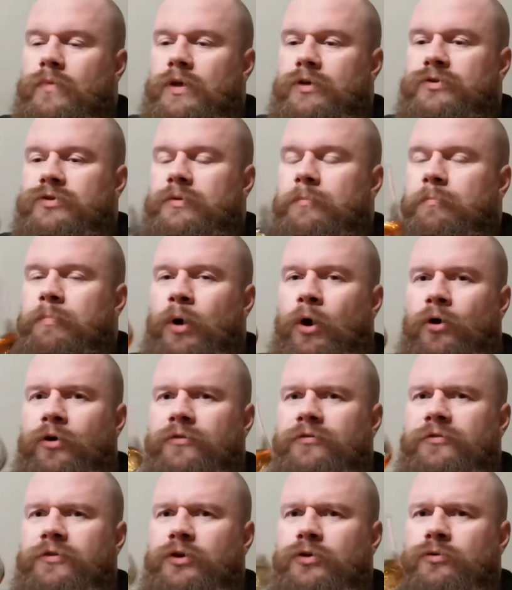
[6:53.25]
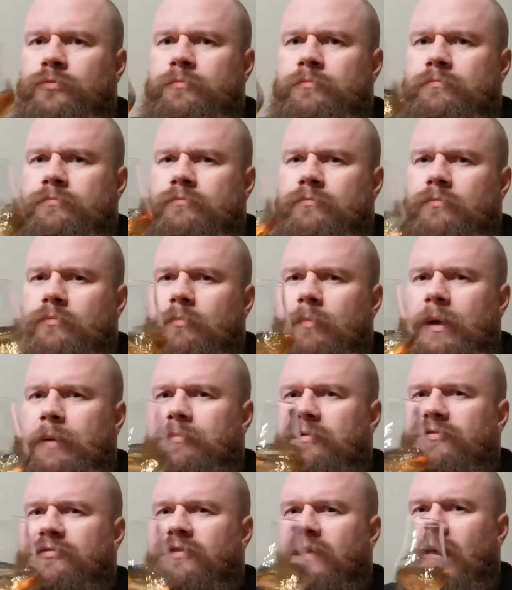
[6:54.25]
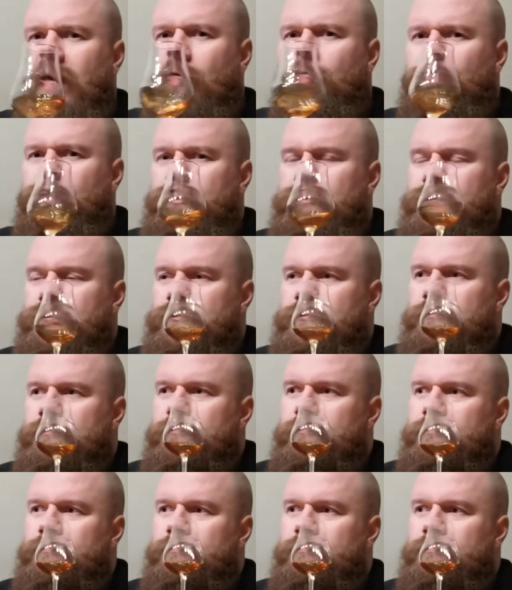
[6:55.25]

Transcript: There's some perfume, maybe flowers.